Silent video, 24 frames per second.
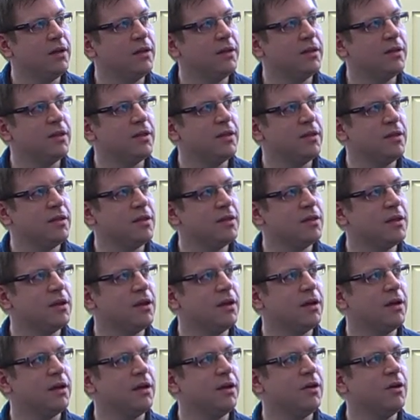this is
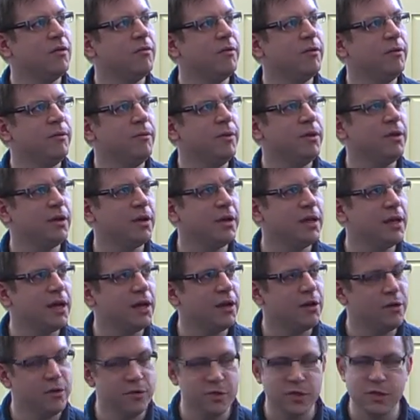when we're looking
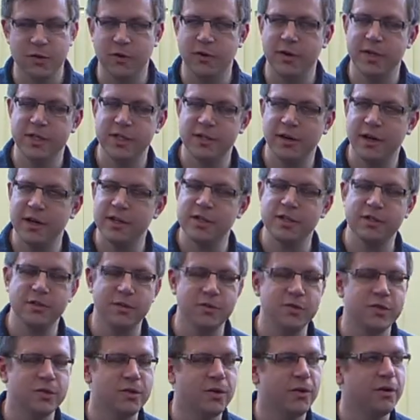at news stories, science
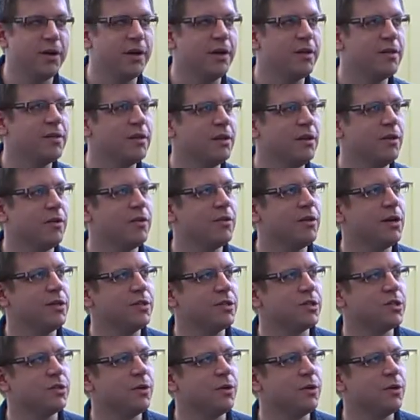news stories. There's lots of